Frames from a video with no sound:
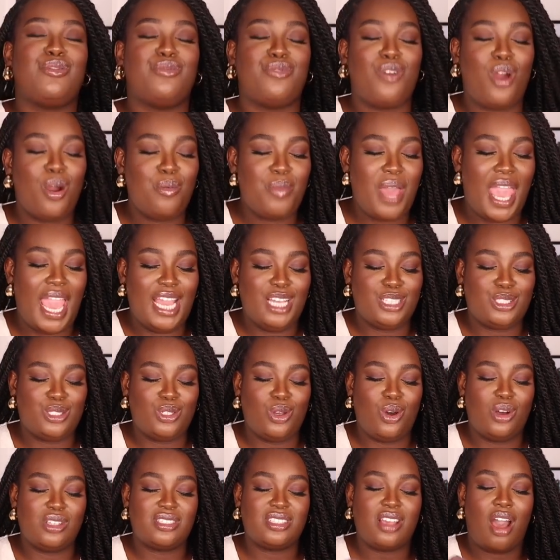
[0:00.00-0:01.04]
from
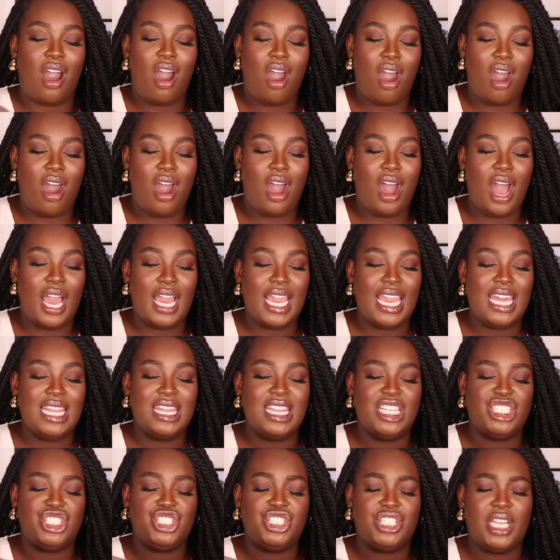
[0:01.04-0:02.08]
ASOS are
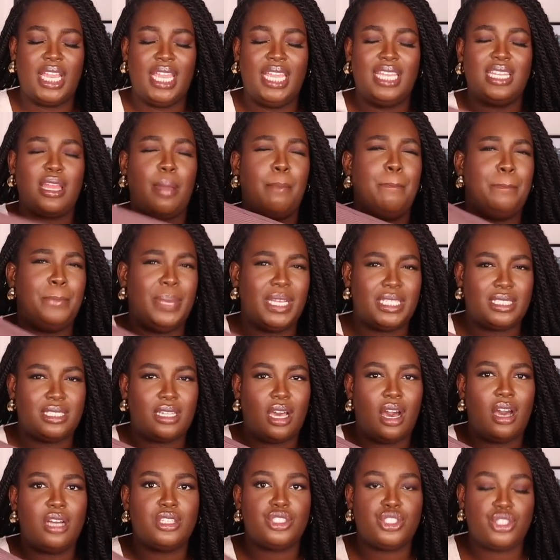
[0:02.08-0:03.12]
in the shade
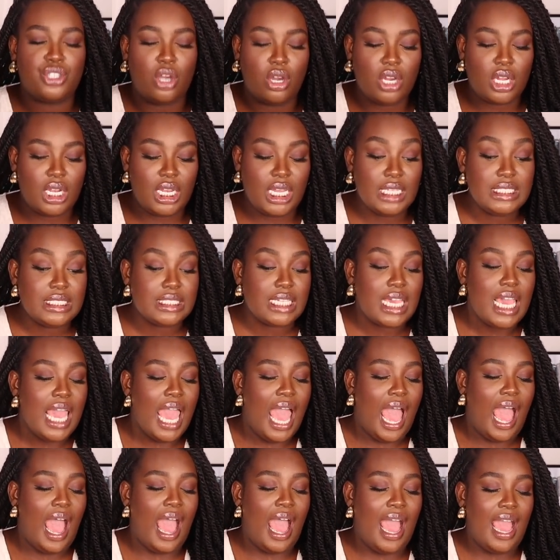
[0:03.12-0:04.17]
Bitter Chocolate,
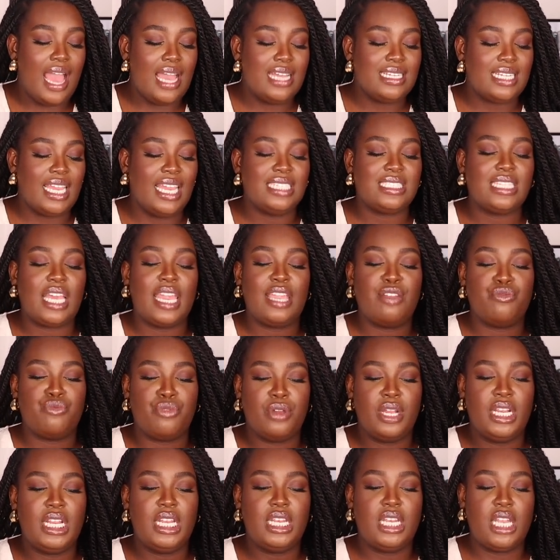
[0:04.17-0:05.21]
and it's a
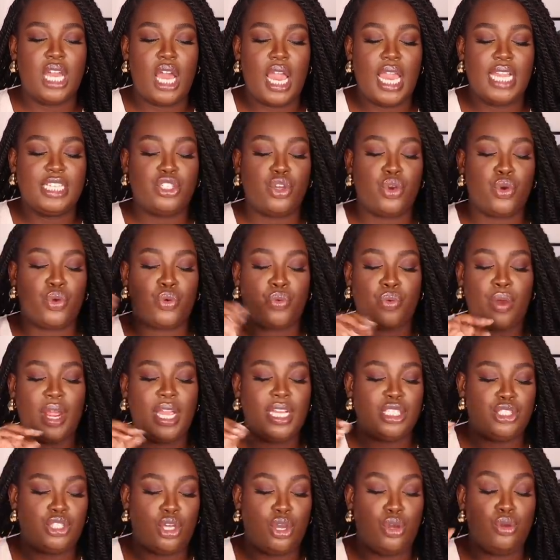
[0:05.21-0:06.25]
really nice
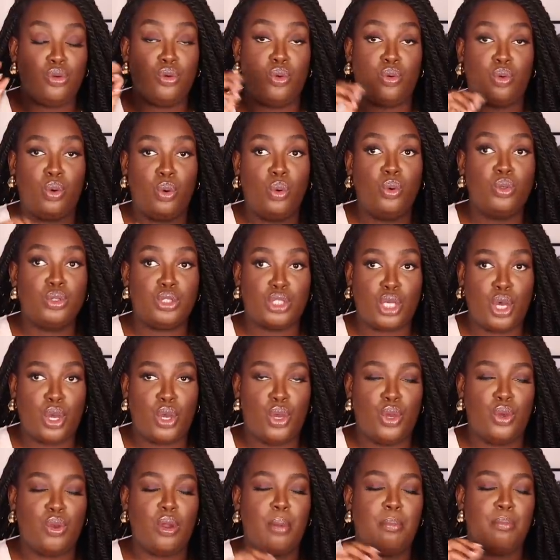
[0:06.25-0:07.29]
gray tone or cool
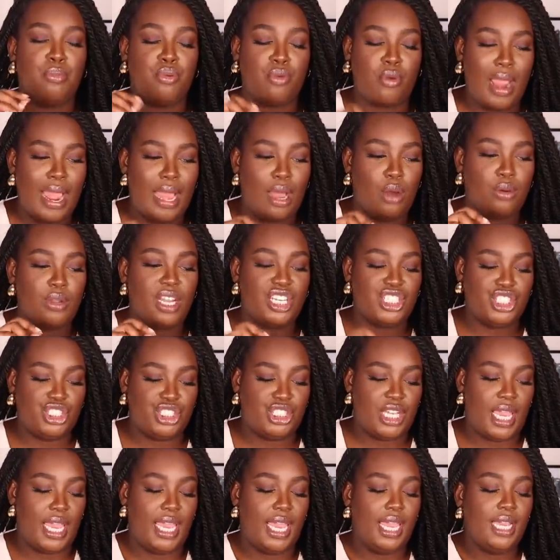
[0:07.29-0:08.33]
tone brown
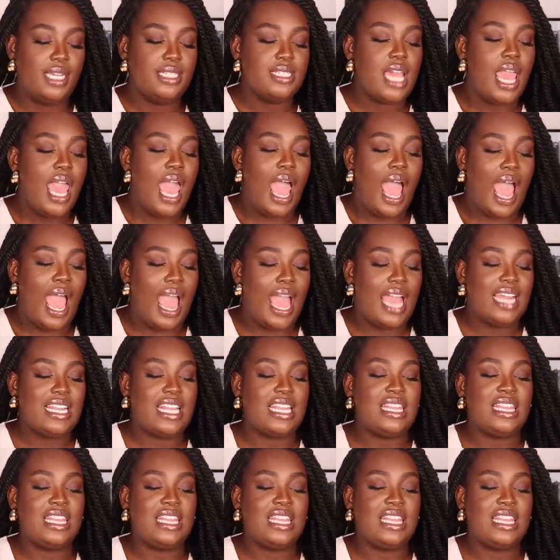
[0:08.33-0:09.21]
shade. And